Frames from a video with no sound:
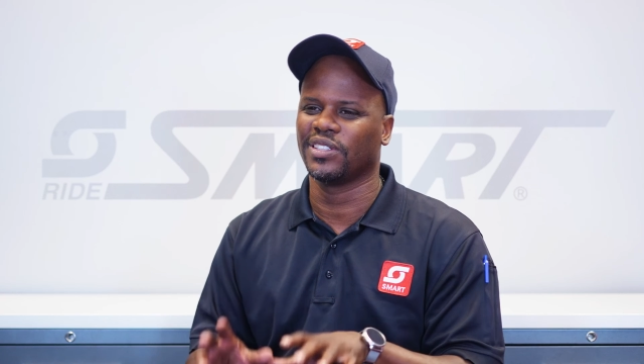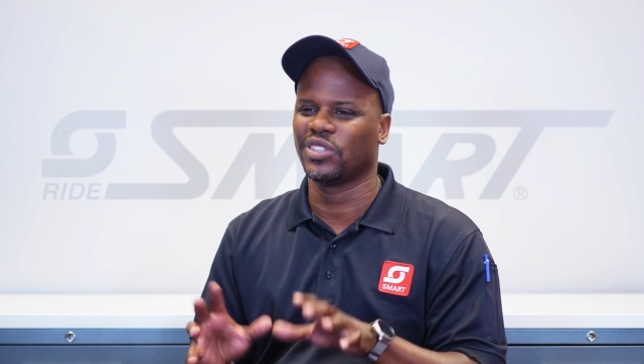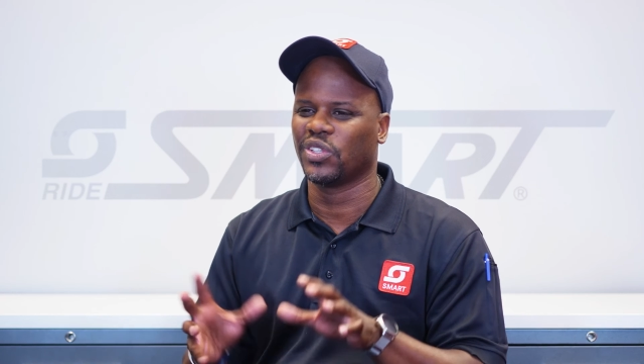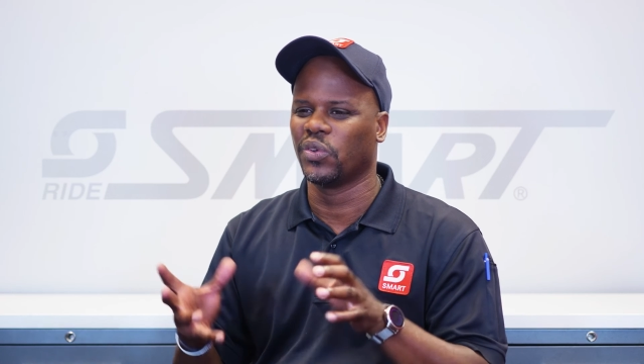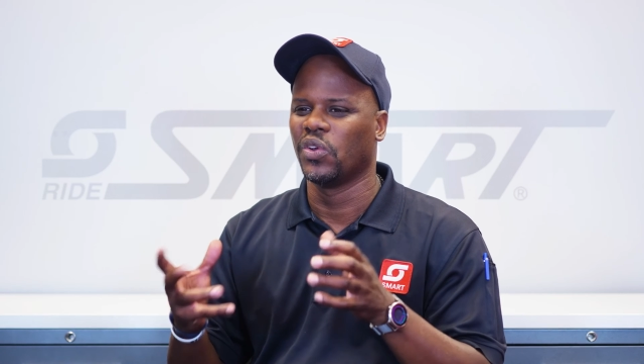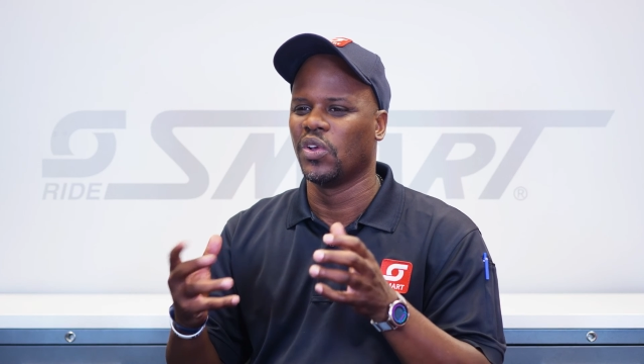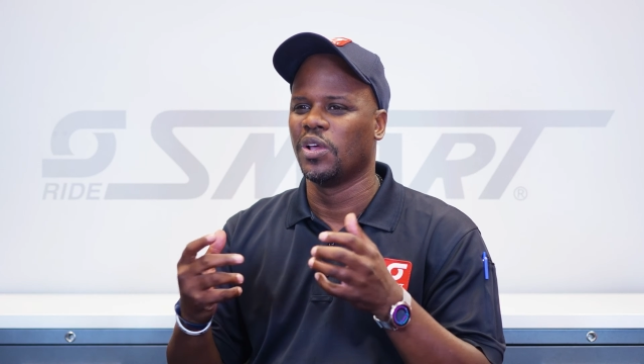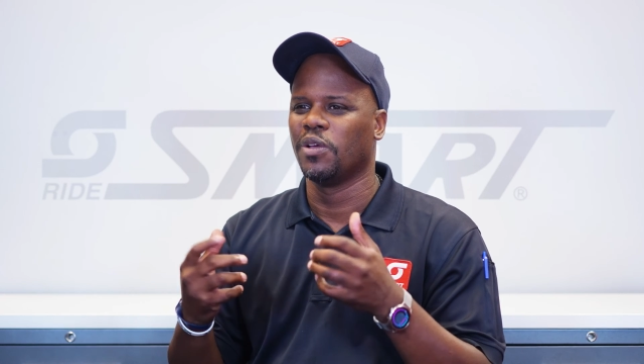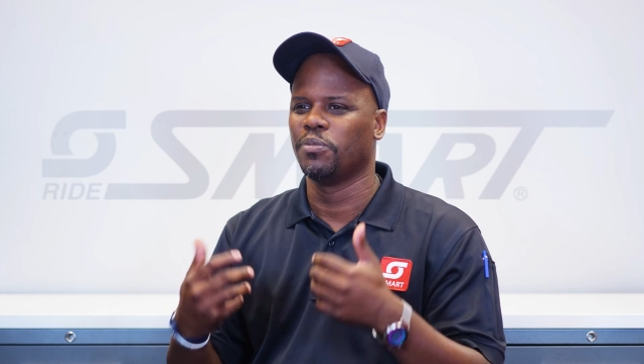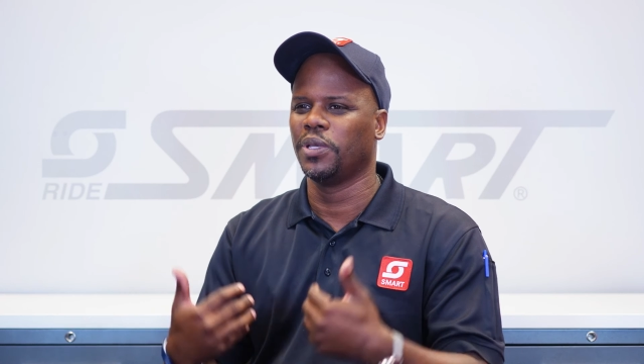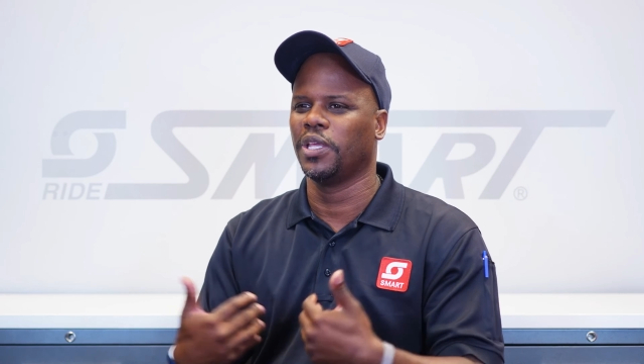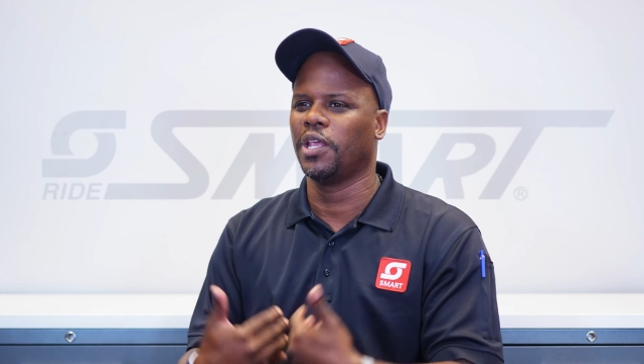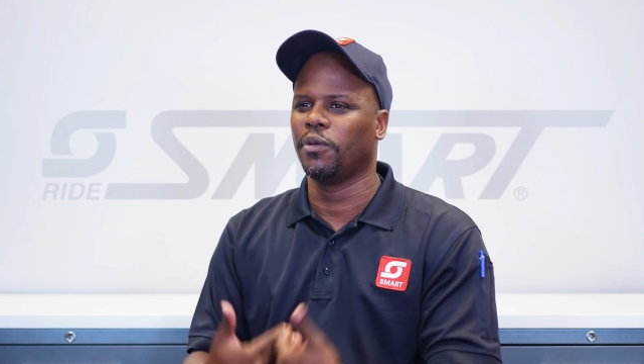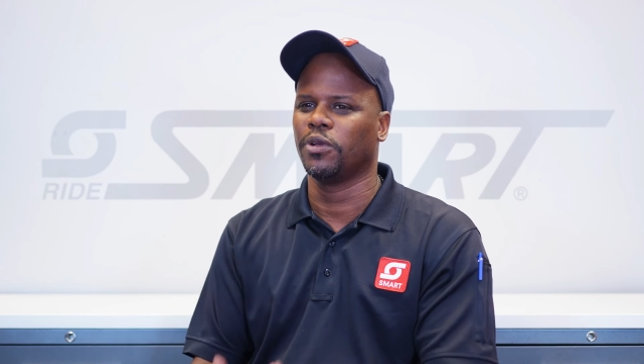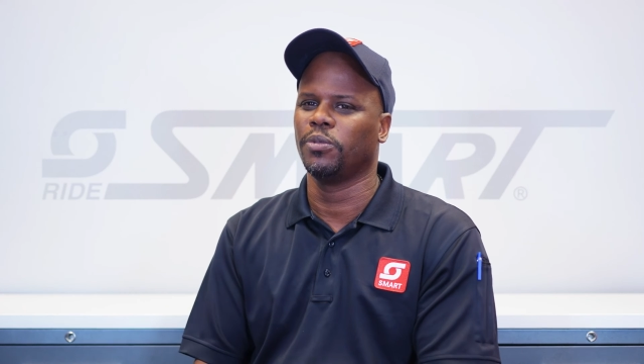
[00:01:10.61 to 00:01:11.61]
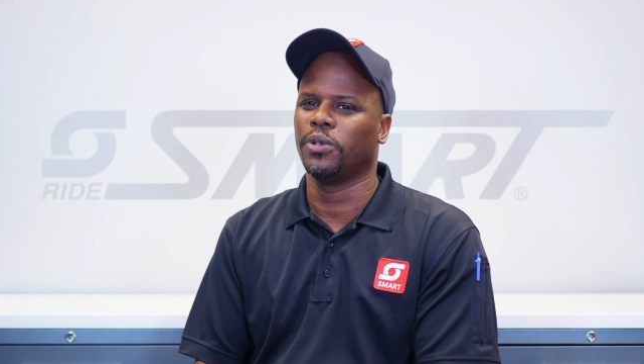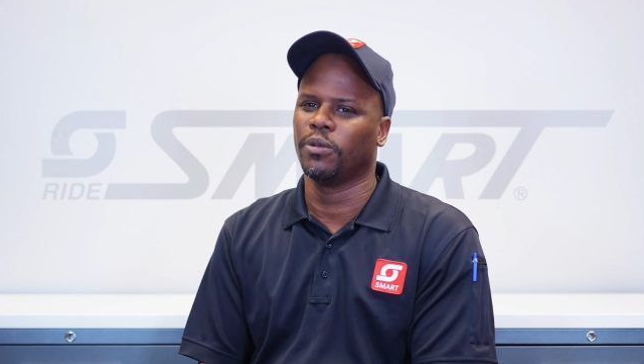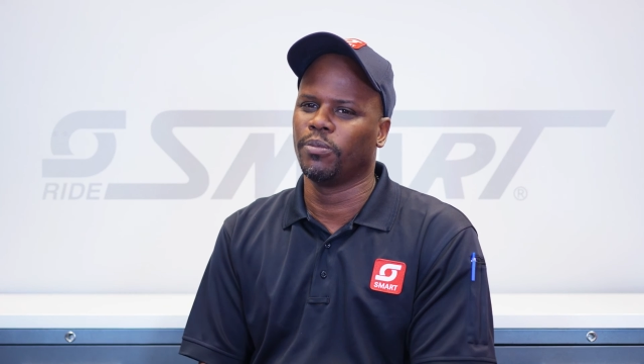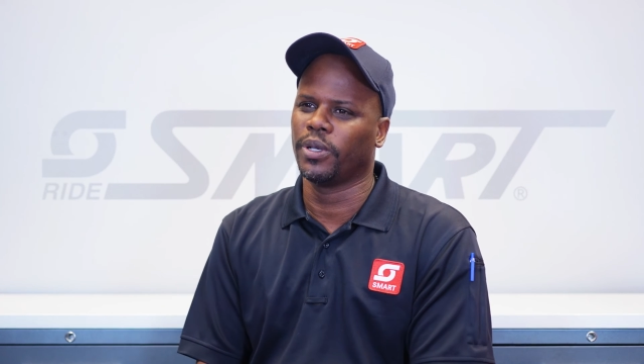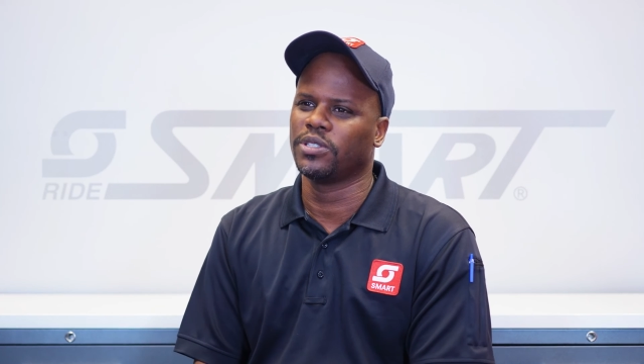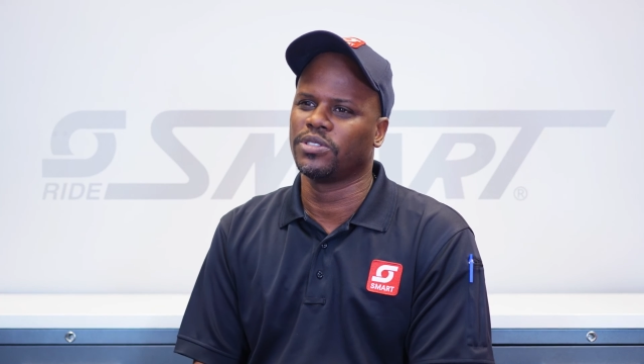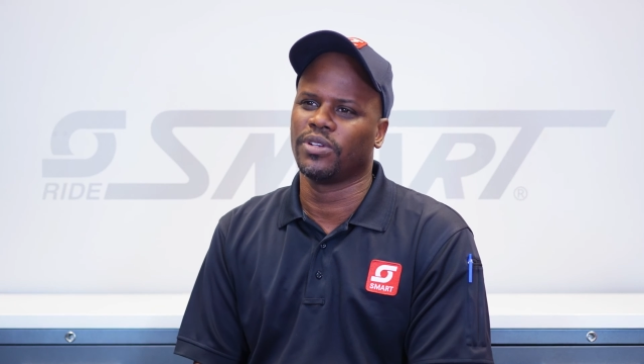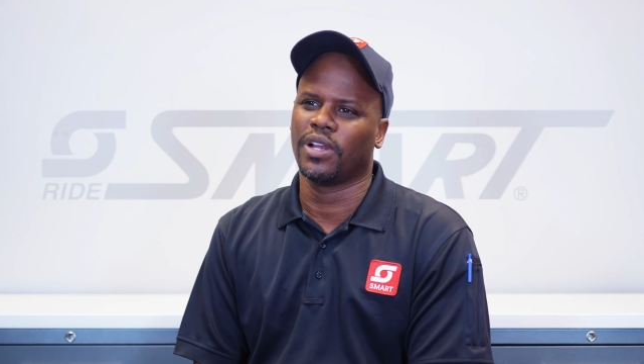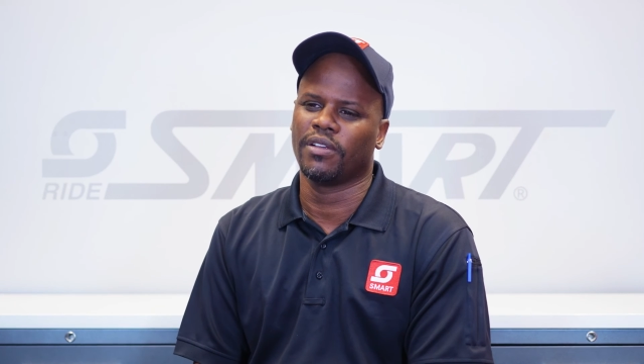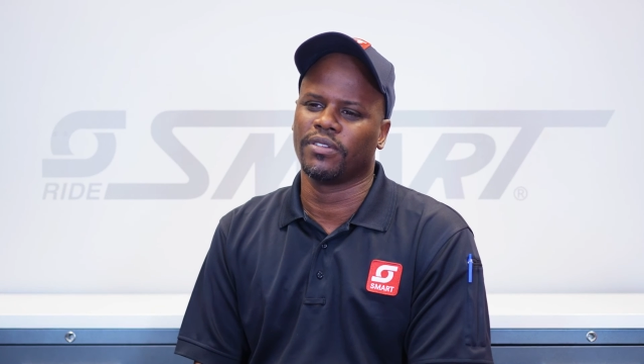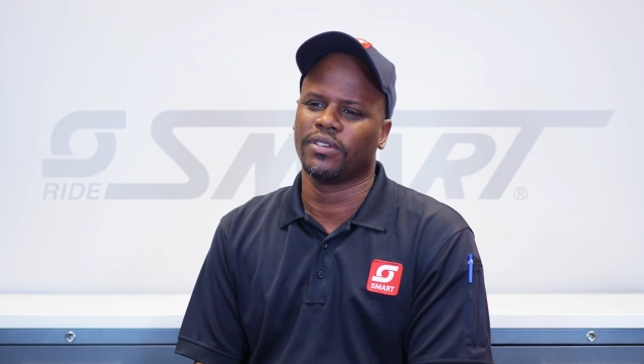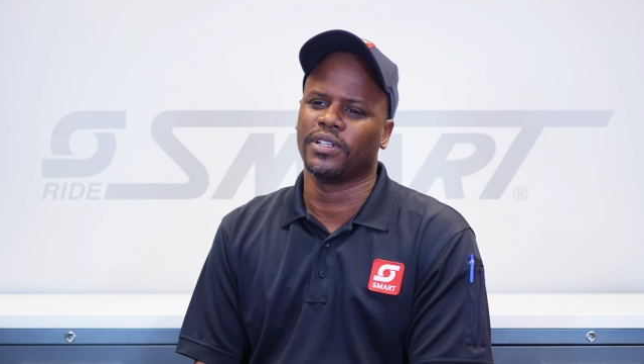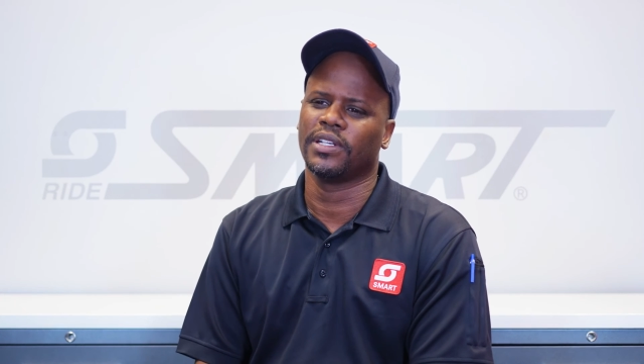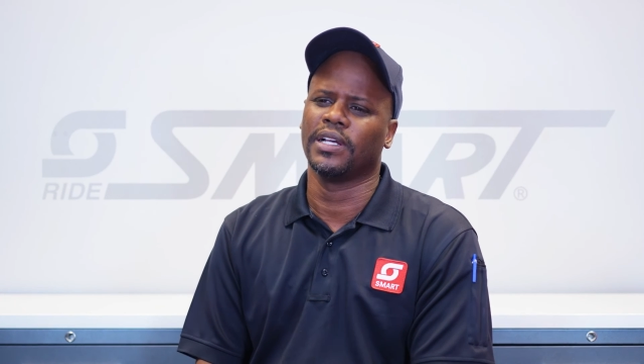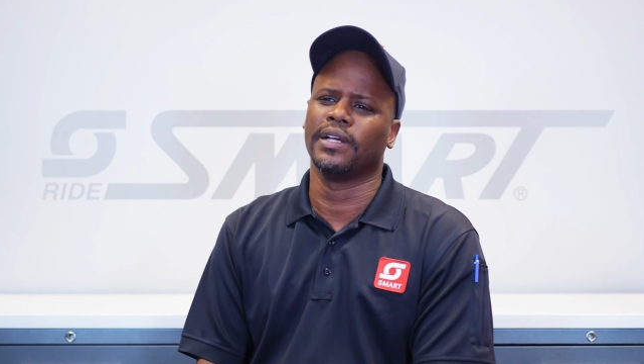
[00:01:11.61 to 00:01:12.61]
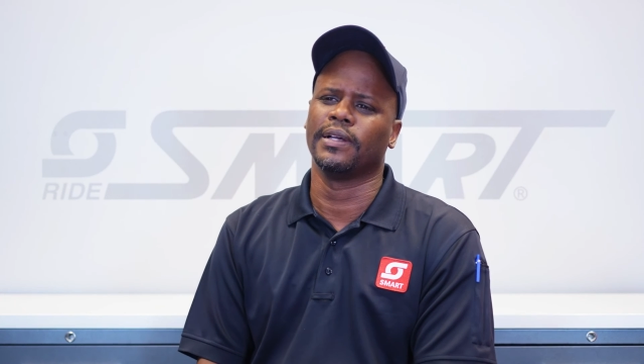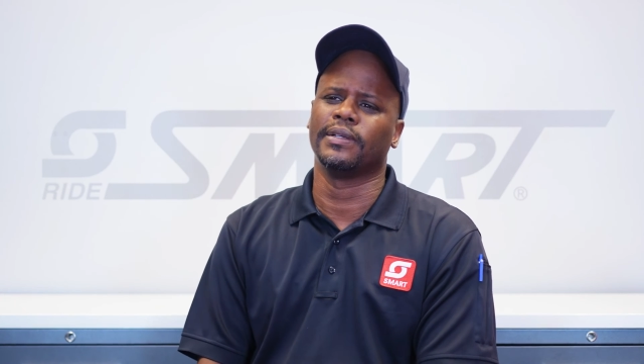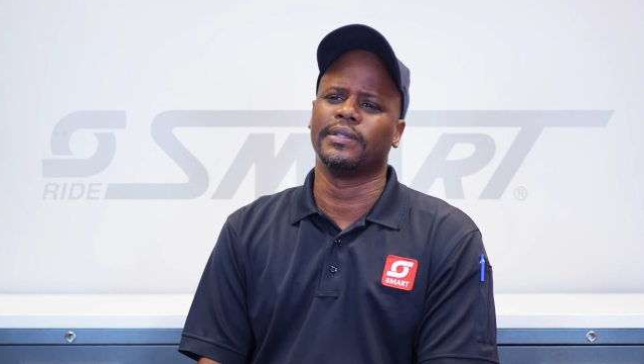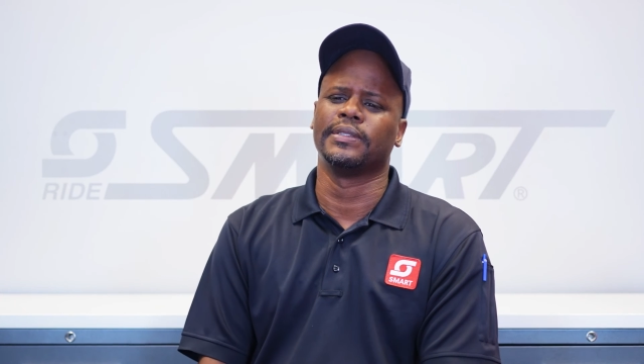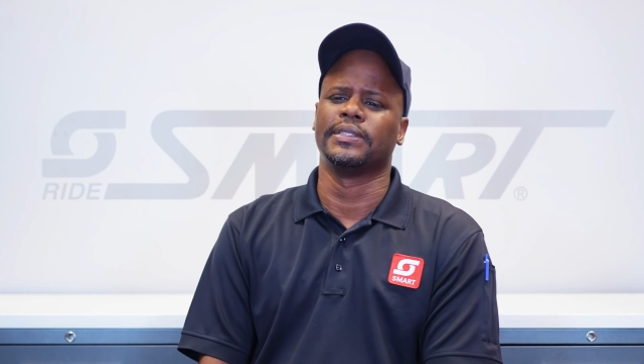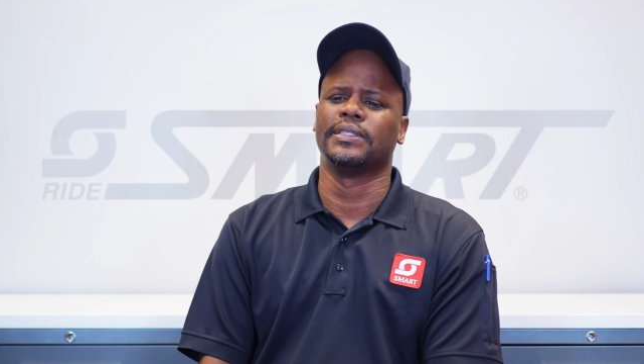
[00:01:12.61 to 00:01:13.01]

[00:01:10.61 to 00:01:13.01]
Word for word: So being able to be a bus driver uh,